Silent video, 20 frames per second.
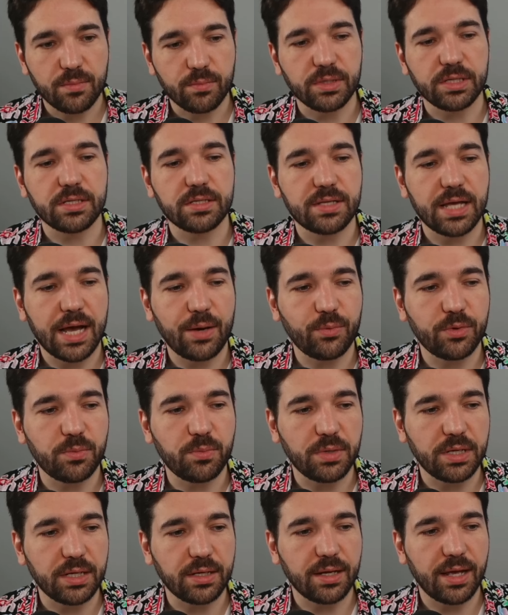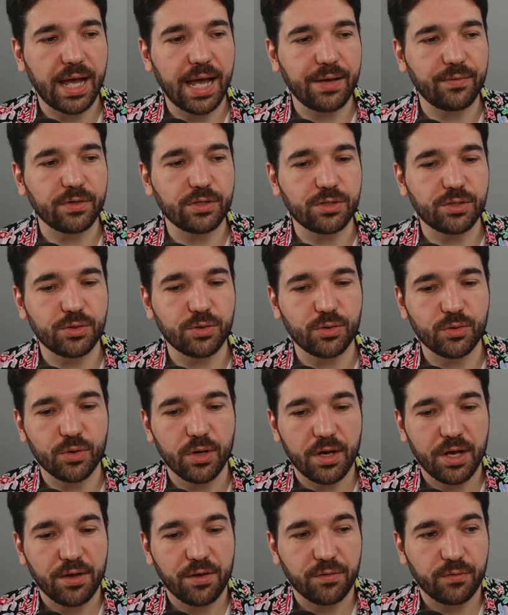because that would mean having to
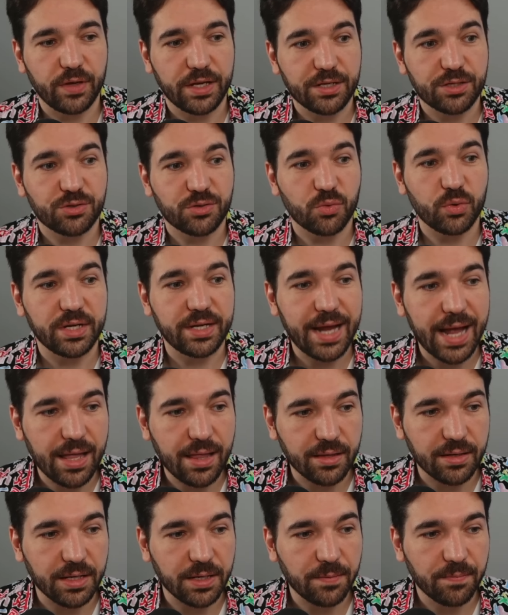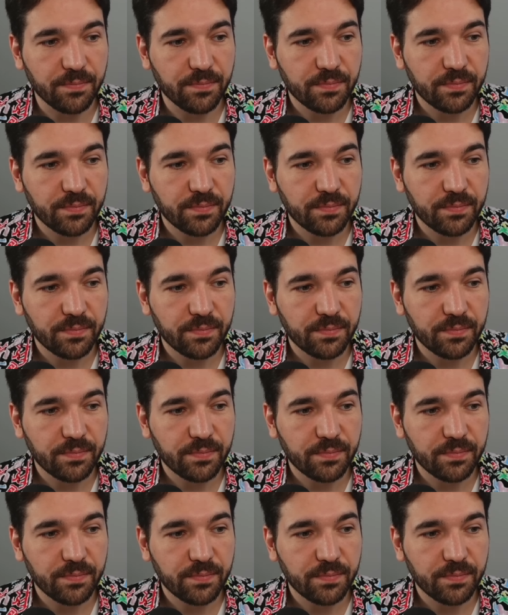face the reality